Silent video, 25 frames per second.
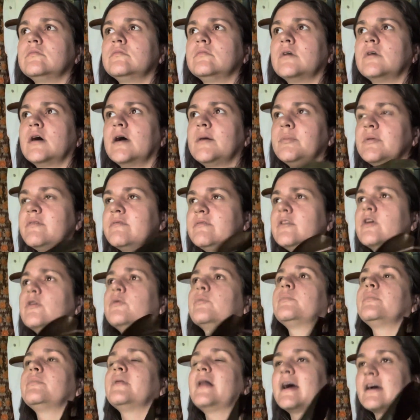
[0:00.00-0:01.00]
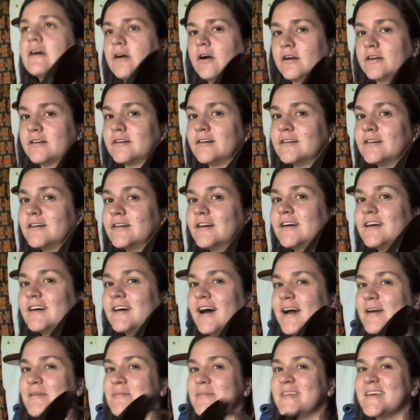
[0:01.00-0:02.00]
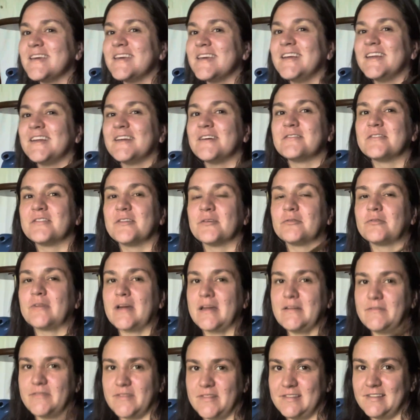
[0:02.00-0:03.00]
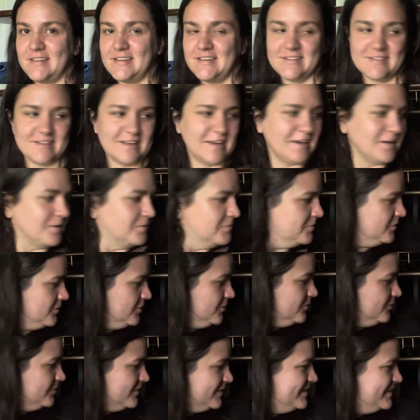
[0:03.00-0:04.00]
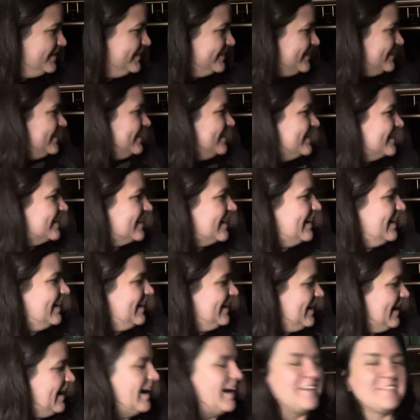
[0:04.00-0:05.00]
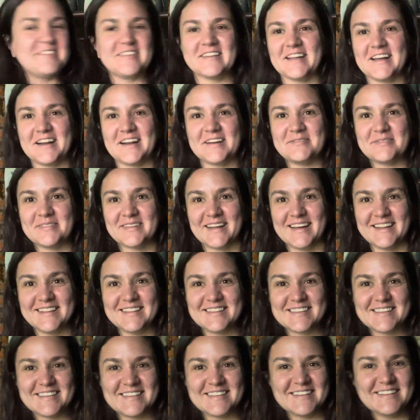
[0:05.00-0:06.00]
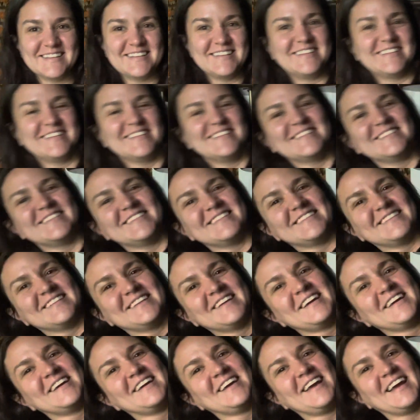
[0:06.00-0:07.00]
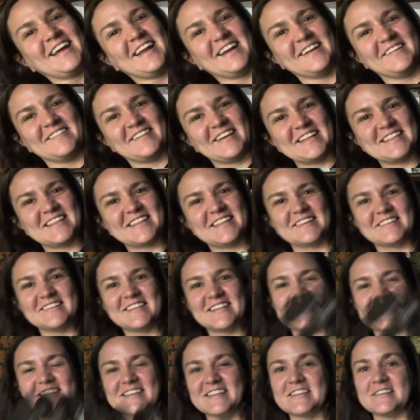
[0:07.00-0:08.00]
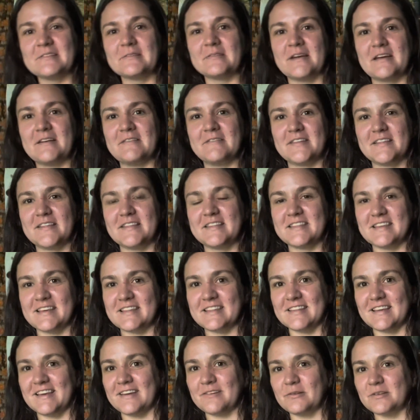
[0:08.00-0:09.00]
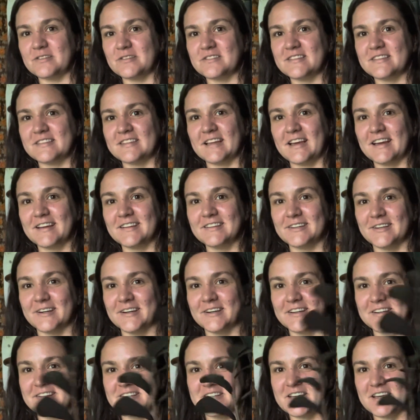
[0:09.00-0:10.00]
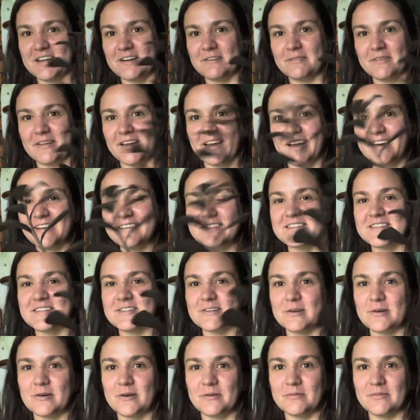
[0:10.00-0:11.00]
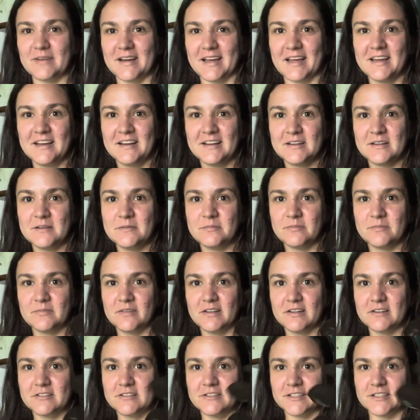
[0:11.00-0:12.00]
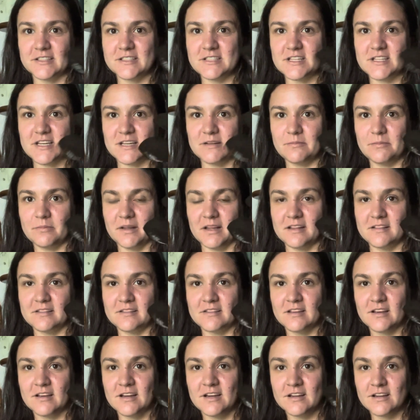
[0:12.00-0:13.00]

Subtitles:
I believe, no, Black Cardinal. I'm thinking of the Raven ZZ, which is this guy. I have a lot of plants. Anyways, so this is a Raven ZZ, which is like a darker shade of plant. I'll just show you all my little dark shade plants.